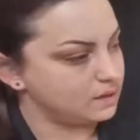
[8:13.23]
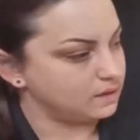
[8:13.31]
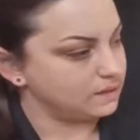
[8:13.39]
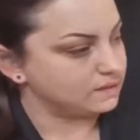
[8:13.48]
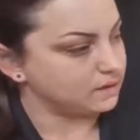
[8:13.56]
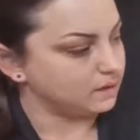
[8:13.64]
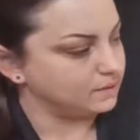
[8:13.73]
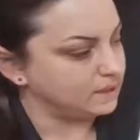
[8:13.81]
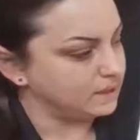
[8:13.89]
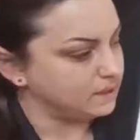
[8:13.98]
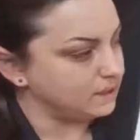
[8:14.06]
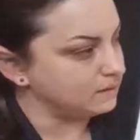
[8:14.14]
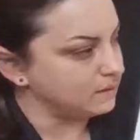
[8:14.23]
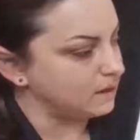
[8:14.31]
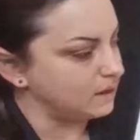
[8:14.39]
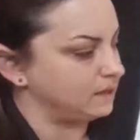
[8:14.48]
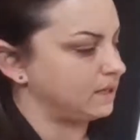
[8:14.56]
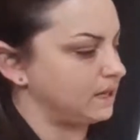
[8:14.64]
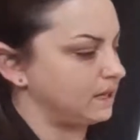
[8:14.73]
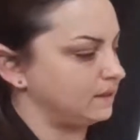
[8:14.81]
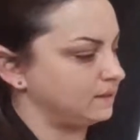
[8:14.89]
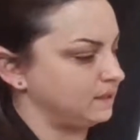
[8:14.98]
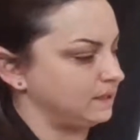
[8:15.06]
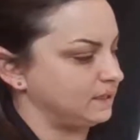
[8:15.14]
It's on the E line
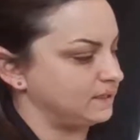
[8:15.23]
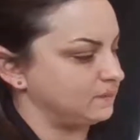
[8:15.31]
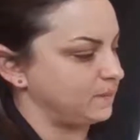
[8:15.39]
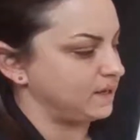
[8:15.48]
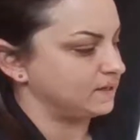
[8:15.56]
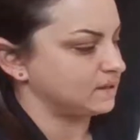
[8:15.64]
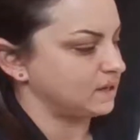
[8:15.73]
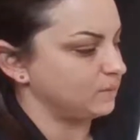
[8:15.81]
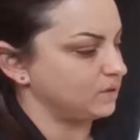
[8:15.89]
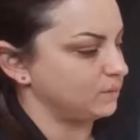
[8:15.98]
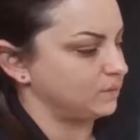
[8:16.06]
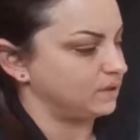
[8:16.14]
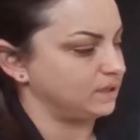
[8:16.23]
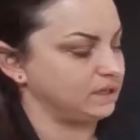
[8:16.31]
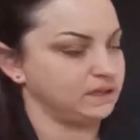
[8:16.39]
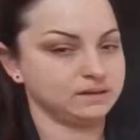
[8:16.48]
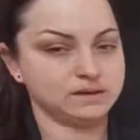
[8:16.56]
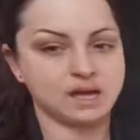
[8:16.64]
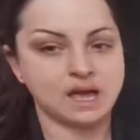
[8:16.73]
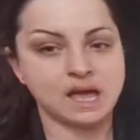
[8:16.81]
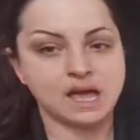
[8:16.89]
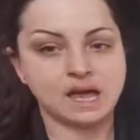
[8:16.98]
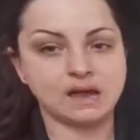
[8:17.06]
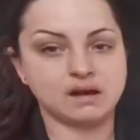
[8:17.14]
and the E space. I'm going to put an E.
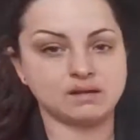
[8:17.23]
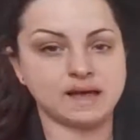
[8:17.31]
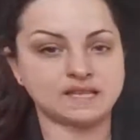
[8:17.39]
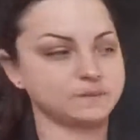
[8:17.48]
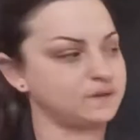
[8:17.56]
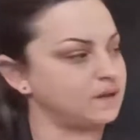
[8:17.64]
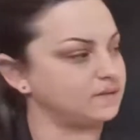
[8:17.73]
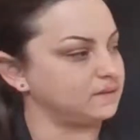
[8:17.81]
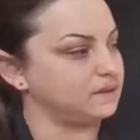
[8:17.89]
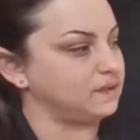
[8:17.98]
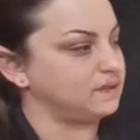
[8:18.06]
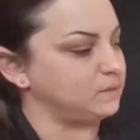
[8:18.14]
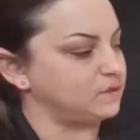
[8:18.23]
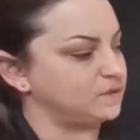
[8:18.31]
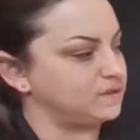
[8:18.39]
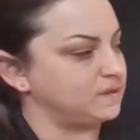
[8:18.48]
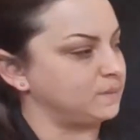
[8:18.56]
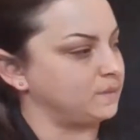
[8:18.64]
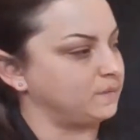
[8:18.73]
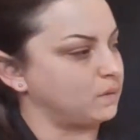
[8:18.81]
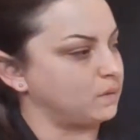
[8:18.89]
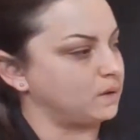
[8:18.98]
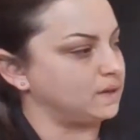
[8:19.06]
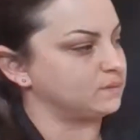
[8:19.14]
And our last but not least, we just did it
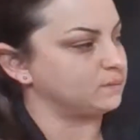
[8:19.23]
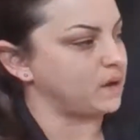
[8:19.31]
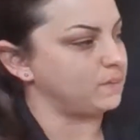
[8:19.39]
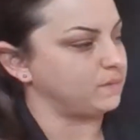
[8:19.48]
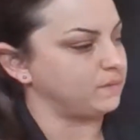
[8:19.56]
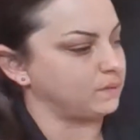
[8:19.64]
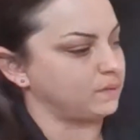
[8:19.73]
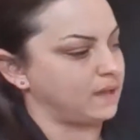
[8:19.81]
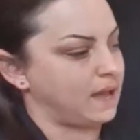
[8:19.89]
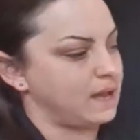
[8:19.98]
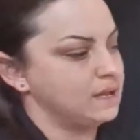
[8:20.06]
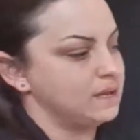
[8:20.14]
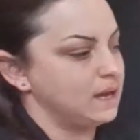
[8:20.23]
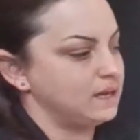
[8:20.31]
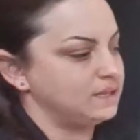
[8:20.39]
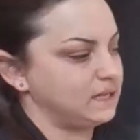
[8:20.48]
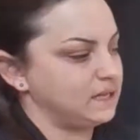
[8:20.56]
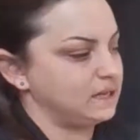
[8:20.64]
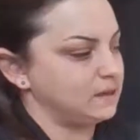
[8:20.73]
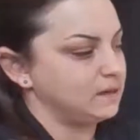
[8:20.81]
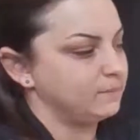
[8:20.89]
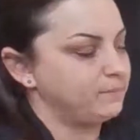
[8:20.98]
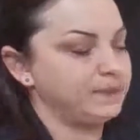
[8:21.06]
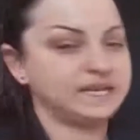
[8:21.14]
before. It's right before that. A D.
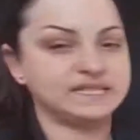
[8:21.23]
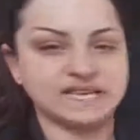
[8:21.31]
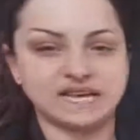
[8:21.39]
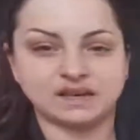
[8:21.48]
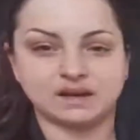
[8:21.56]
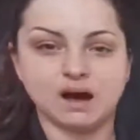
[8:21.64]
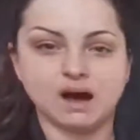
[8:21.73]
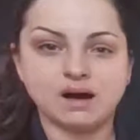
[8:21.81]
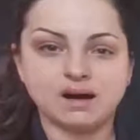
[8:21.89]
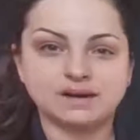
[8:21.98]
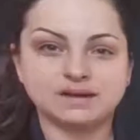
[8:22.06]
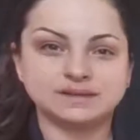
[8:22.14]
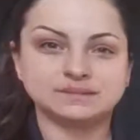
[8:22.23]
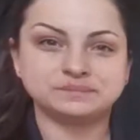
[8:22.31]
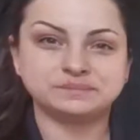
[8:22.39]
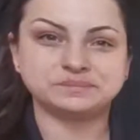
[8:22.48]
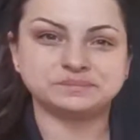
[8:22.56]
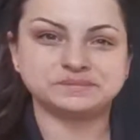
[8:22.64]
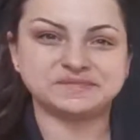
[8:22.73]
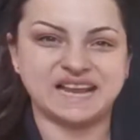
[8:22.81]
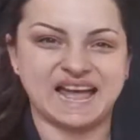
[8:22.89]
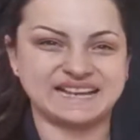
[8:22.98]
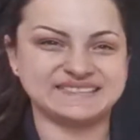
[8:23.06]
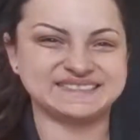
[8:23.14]
B did. Nice.